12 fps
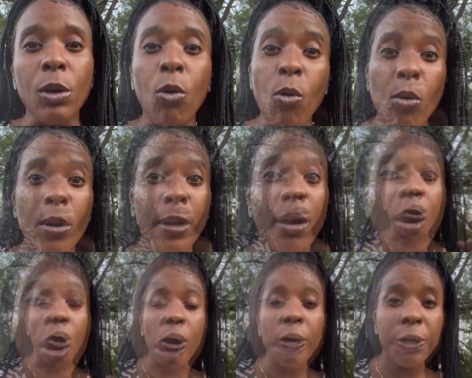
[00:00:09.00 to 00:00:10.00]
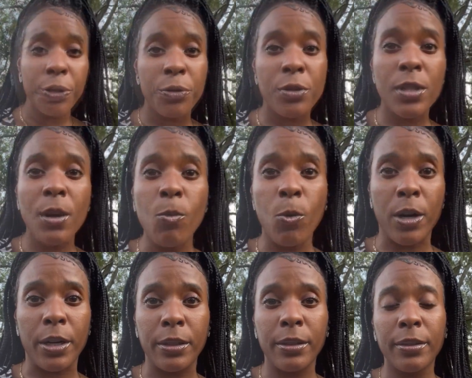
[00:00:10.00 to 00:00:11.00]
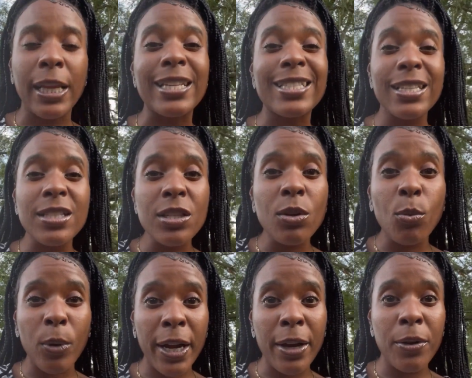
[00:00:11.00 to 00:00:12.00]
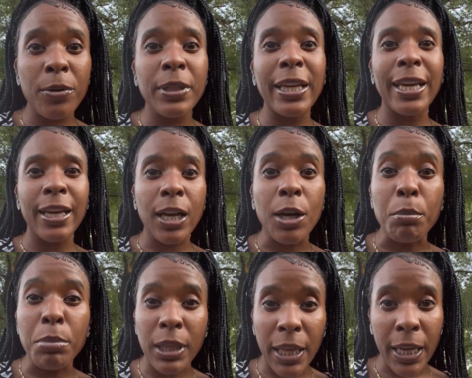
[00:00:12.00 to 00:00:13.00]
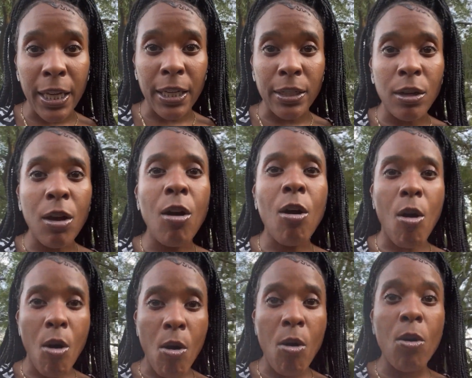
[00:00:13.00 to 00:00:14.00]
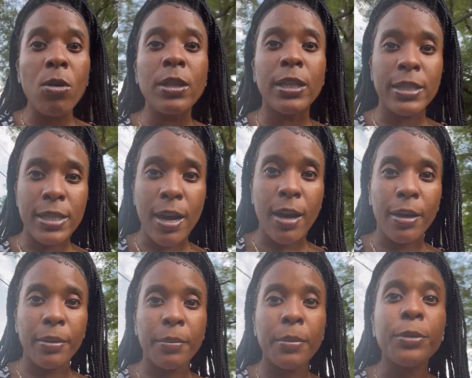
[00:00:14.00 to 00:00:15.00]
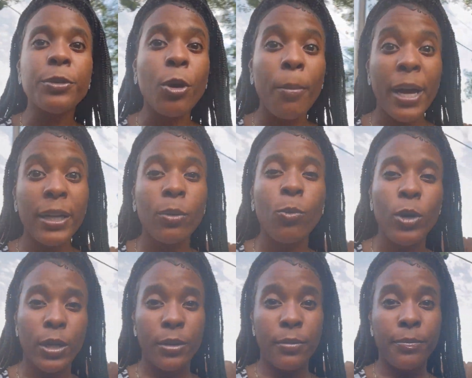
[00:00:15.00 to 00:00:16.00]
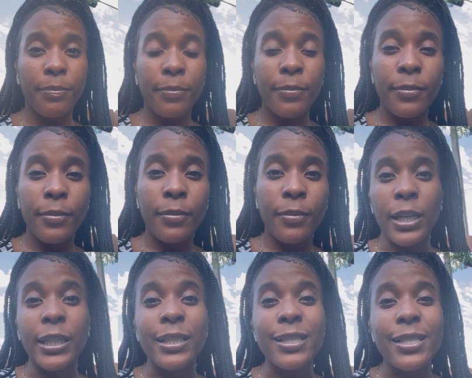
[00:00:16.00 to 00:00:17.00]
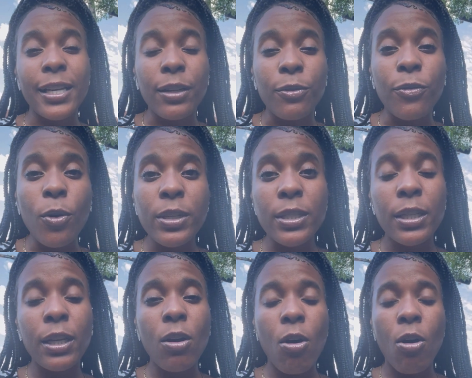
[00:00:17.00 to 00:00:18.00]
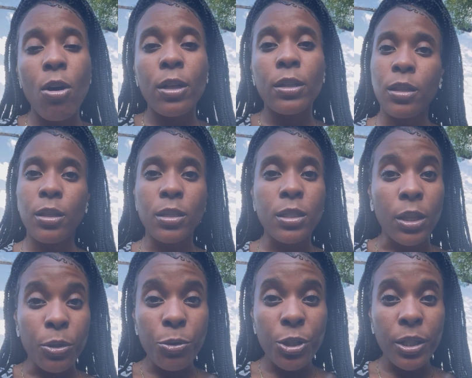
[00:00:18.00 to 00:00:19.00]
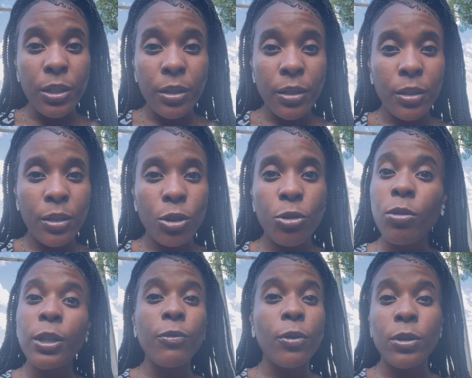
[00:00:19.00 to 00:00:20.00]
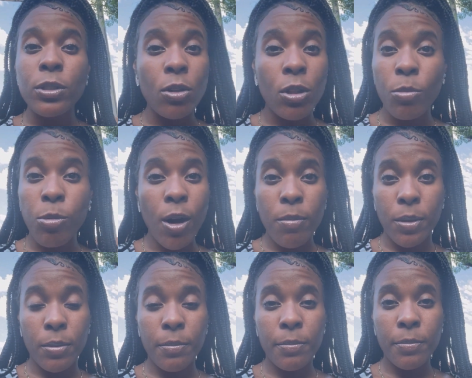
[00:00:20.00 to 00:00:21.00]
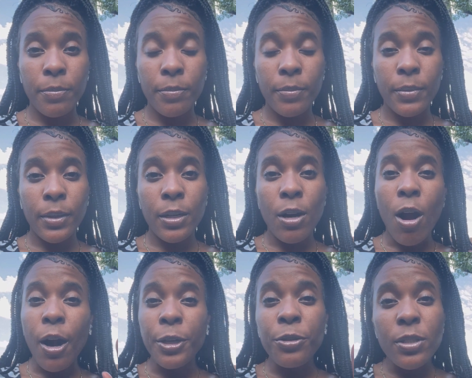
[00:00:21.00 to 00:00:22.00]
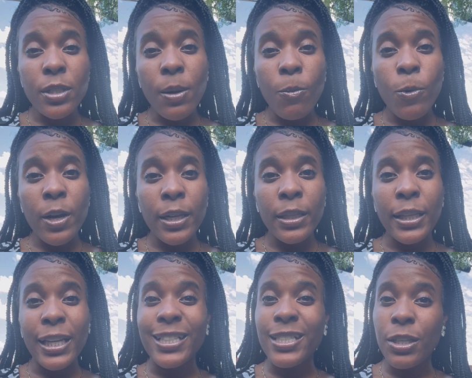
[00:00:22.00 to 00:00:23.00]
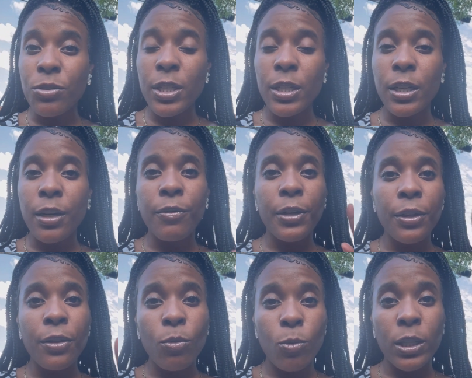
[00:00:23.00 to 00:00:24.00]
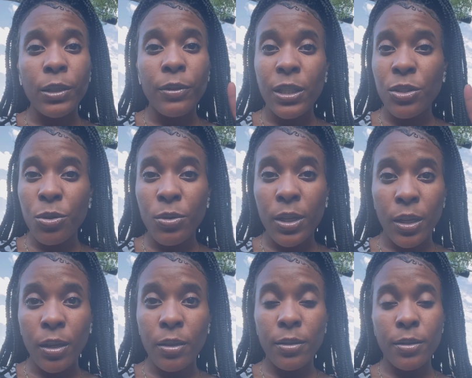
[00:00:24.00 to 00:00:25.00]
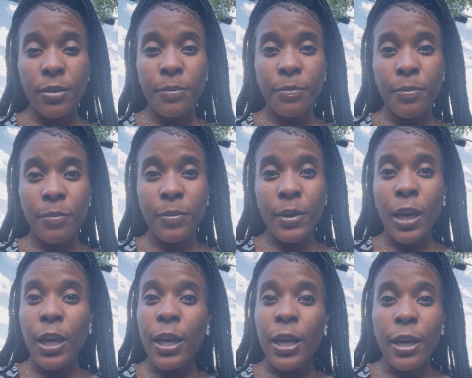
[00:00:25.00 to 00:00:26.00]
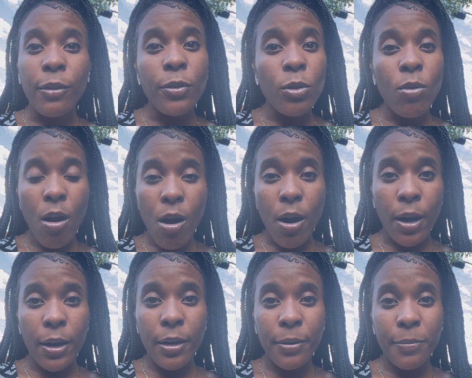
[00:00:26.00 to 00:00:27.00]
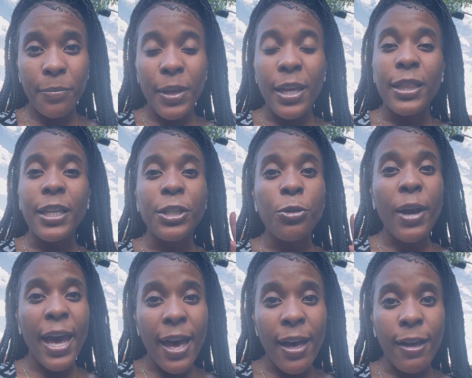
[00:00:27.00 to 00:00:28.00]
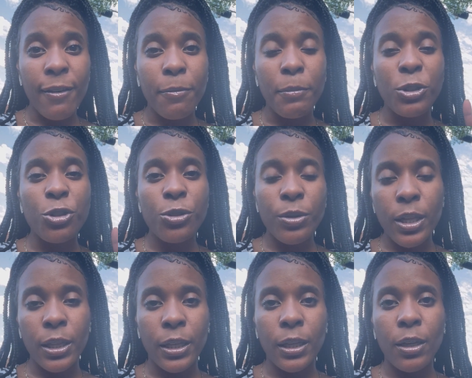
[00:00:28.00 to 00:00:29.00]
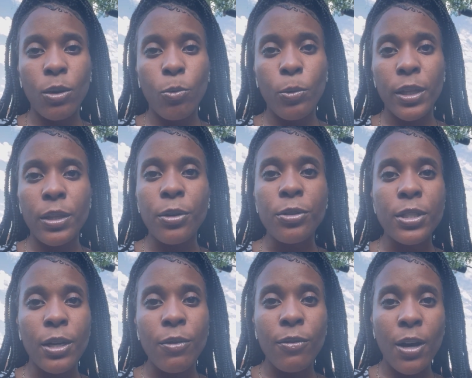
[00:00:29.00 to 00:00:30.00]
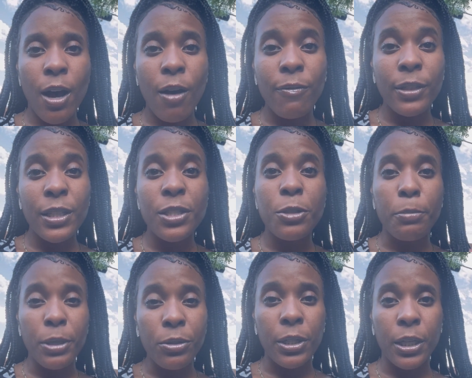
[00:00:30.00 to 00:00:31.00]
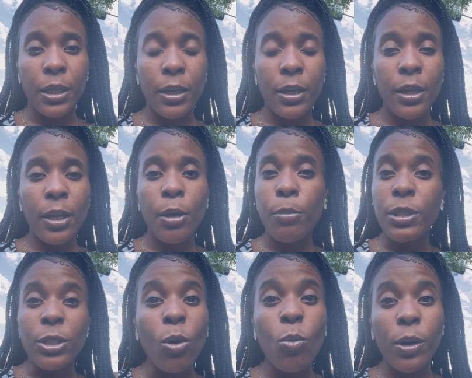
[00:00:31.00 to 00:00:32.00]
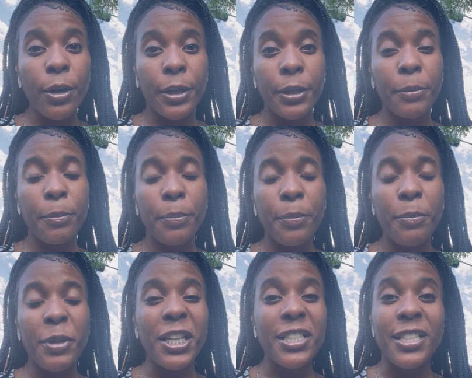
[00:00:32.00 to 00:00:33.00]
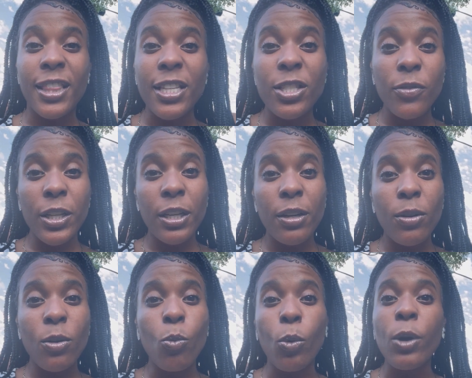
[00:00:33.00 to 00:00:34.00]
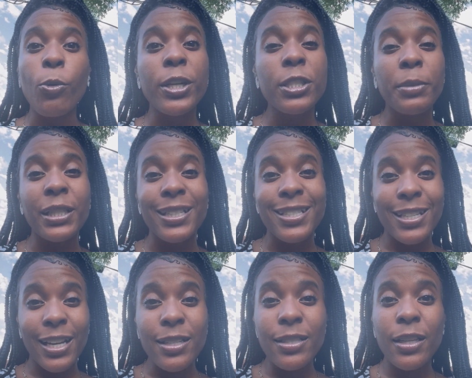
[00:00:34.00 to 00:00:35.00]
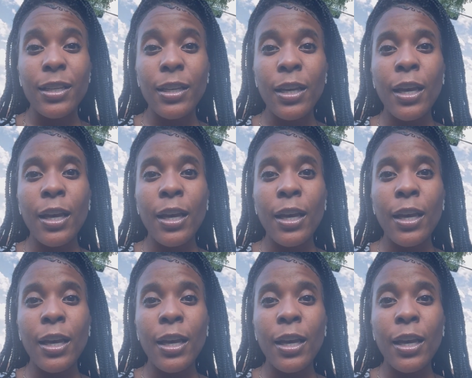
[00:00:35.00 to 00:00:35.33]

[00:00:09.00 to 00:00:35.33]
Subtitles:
Or are you someone that sits around and complains all the time no matter what? And instead of focusing on the solution, you only focus on the problem? Are you someone that is guilty of either one of these two things? If you are, then you have been struggling with your self-confidence building. But don't worry, because in this video, we're going to be discussing